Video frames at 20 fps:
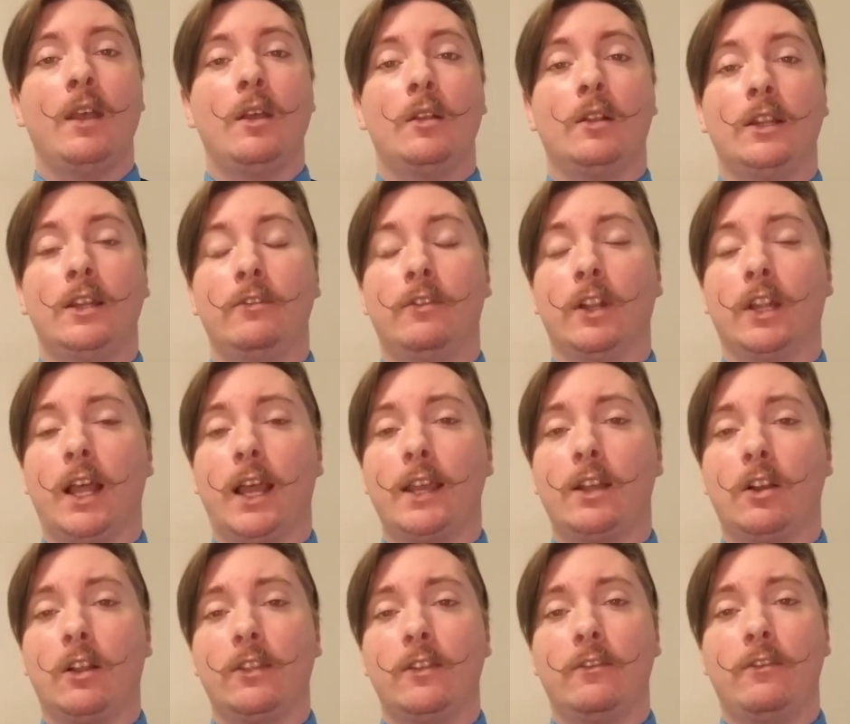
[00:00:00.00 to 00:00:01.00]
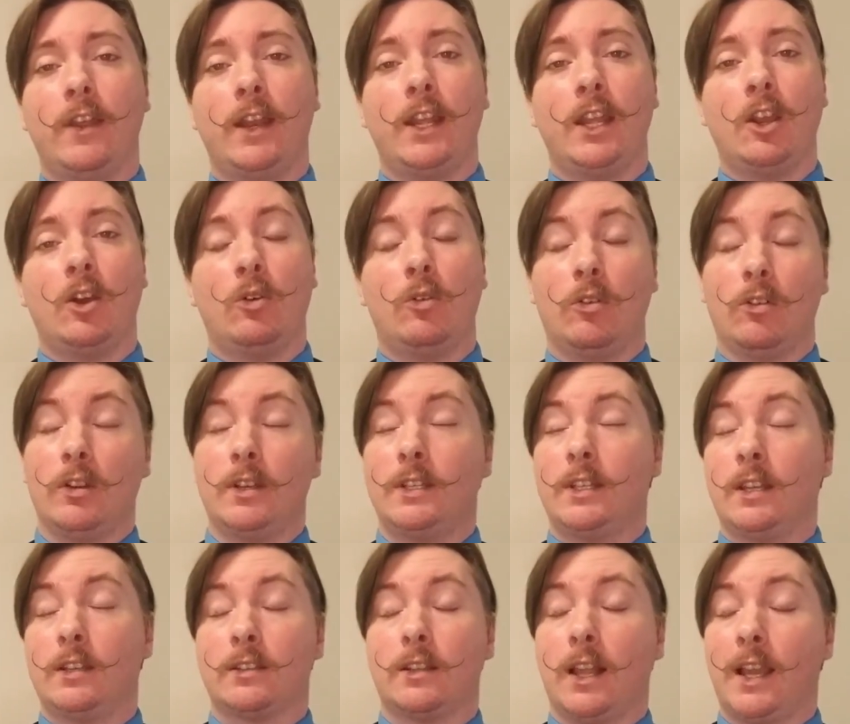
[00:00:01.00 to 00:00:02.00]
Leave a like on the video or a
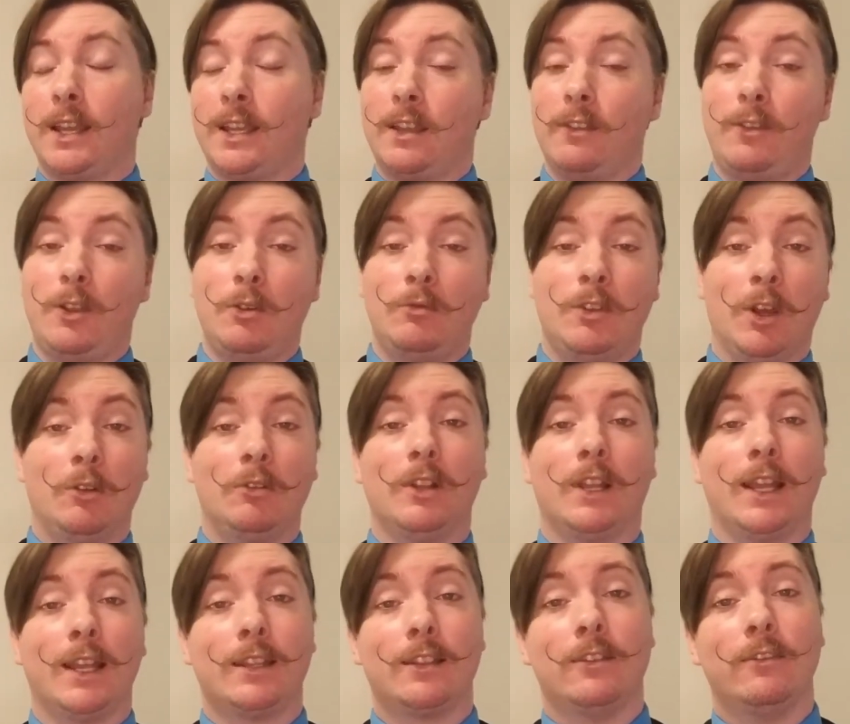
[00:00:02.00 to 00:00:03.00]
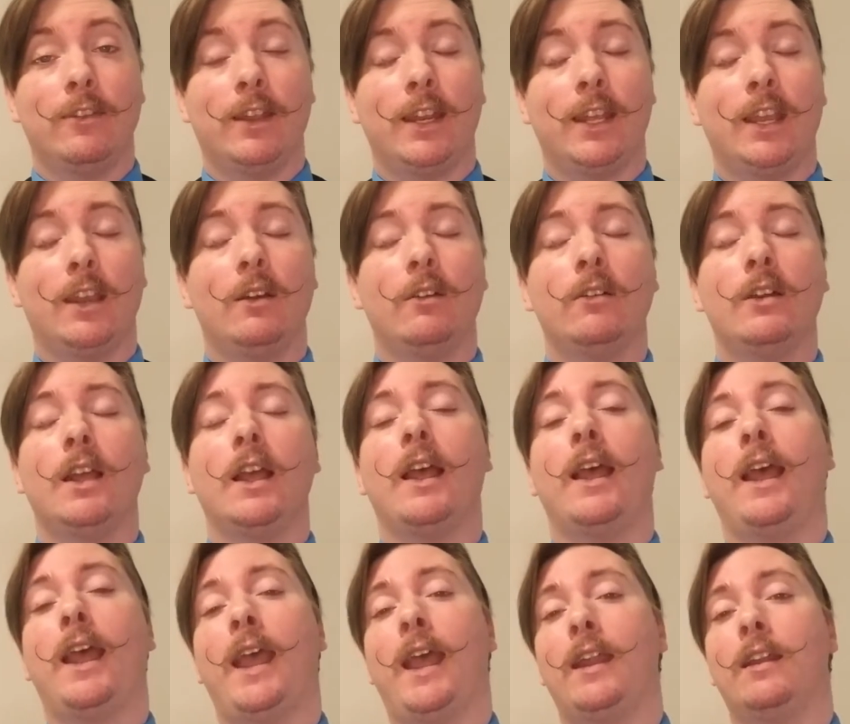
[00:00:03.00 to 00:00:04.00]
dislike if you don't like the video,
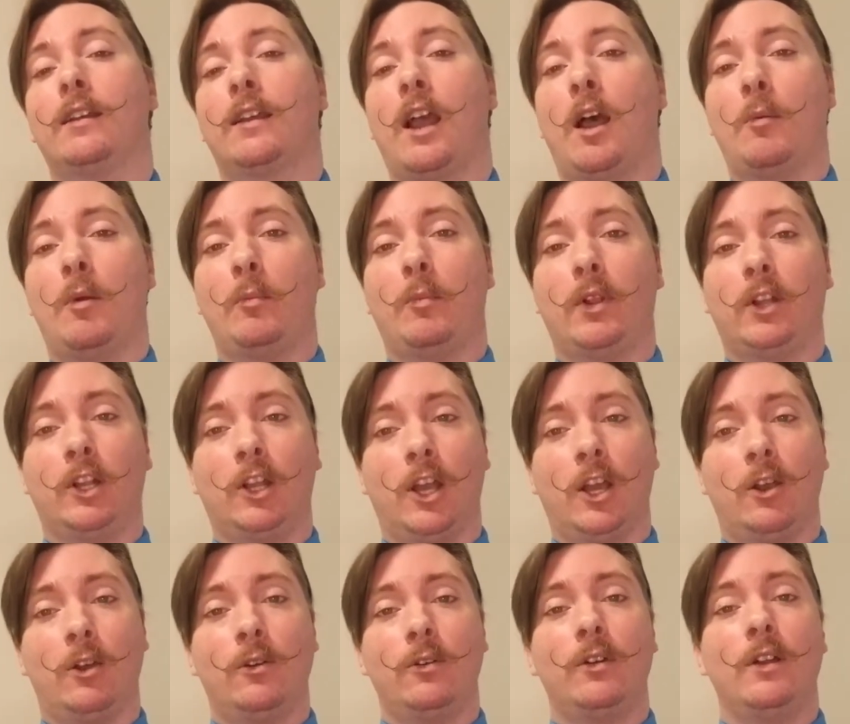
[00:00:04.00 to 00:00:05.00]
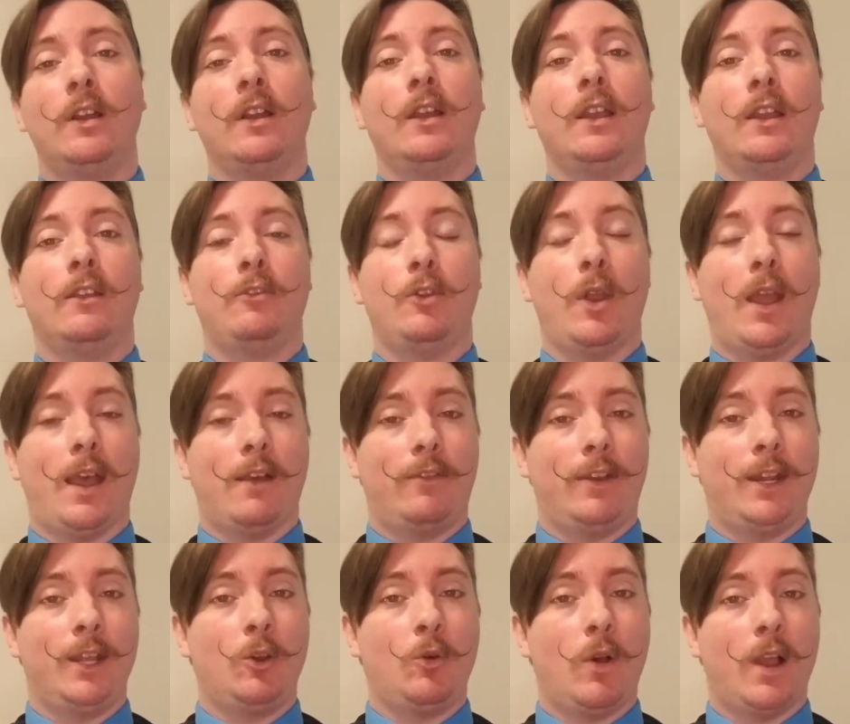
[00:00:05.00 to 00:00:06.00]
and a comment below if you have
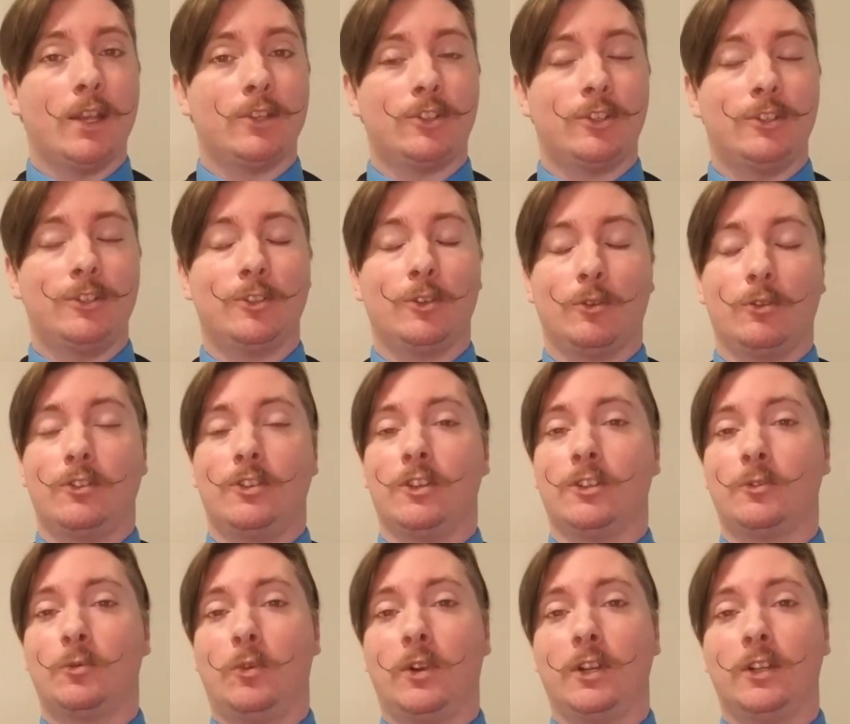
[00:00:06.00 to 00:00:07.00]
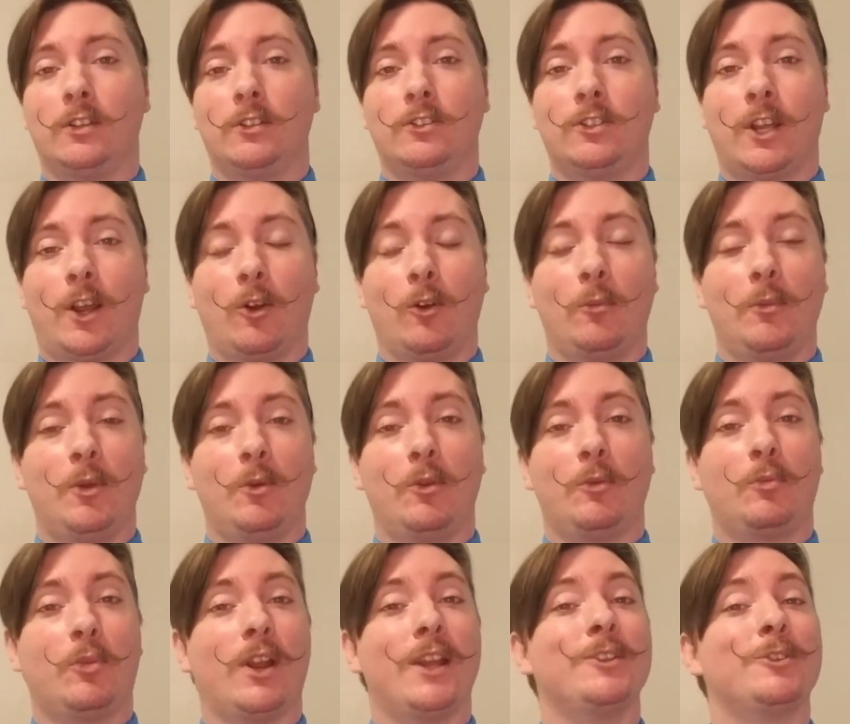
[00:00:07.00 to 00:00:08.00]
any questions or just want to shower me with
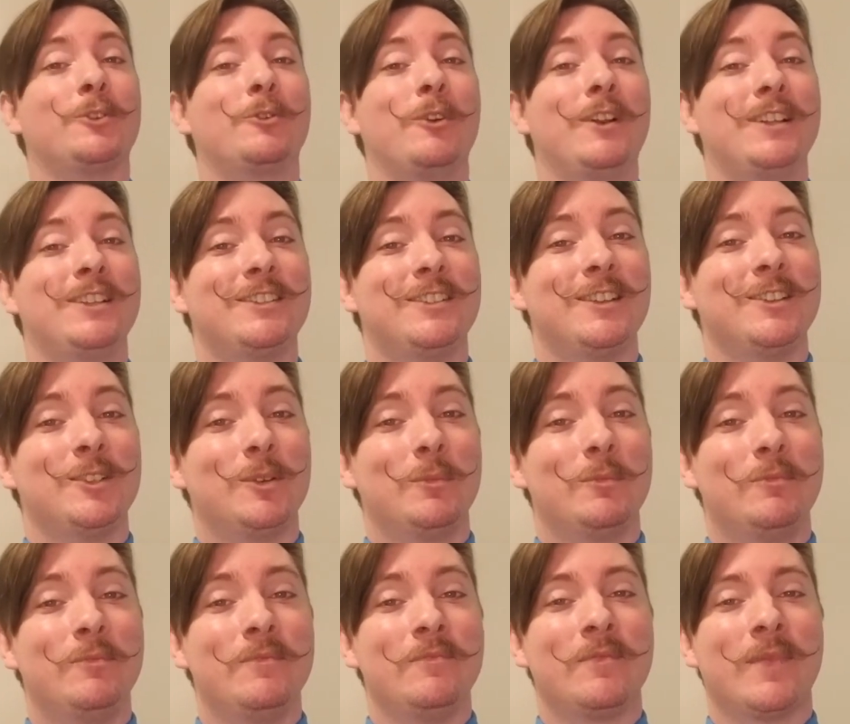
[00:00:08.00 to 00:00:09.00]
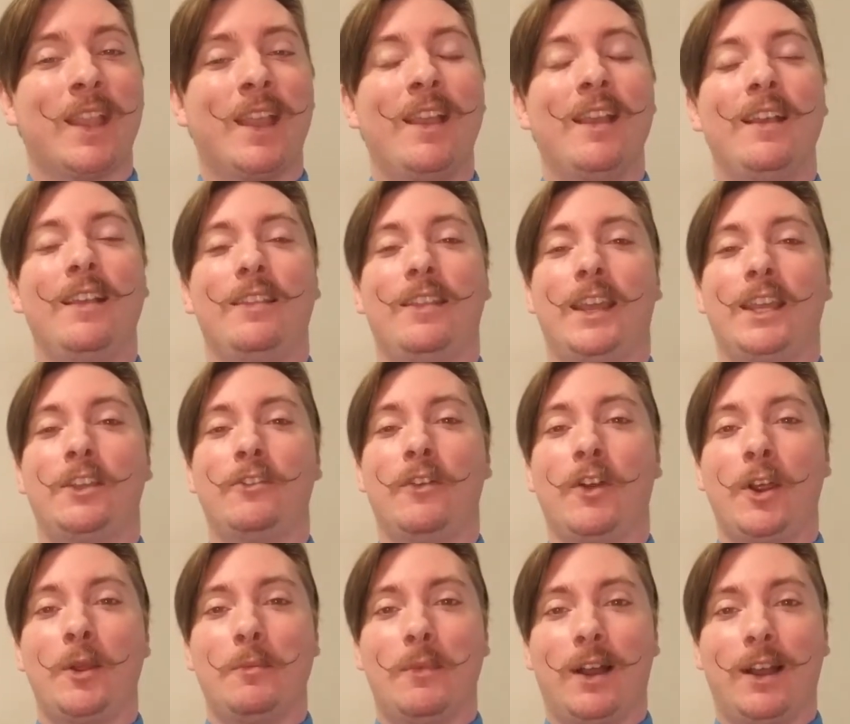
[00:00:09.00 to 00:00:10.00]
praise or criticism. Thank you
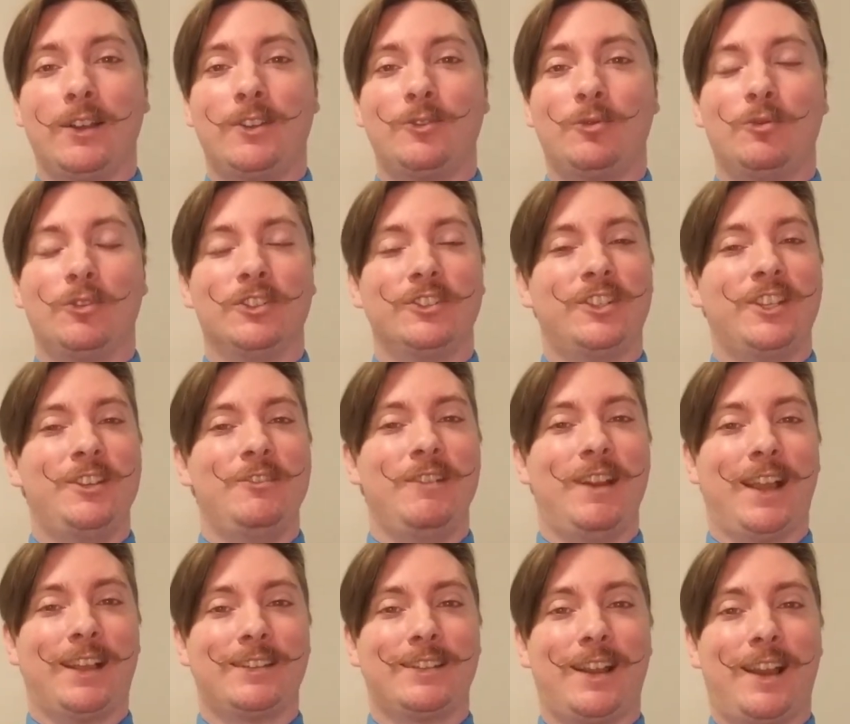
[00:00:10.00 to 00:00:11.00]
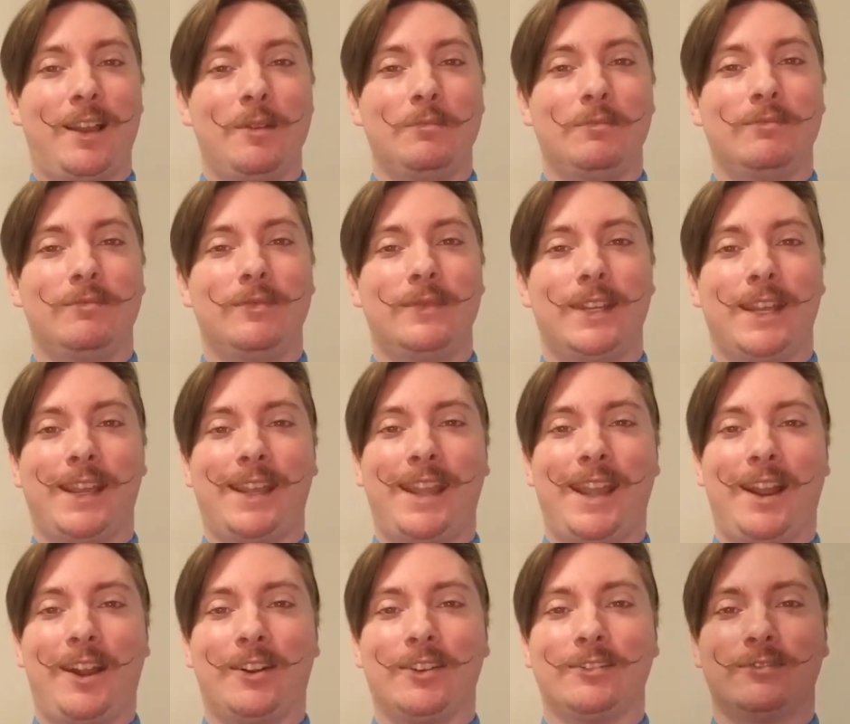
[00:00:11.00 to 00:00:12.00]
very much. We'll see you next time. Take
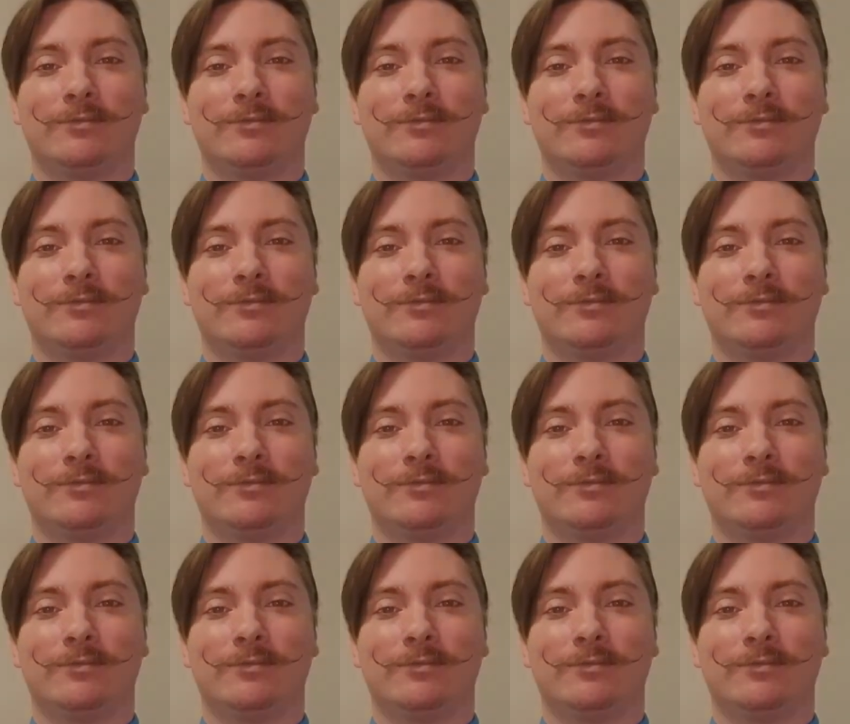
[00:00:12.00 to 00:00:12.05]
care.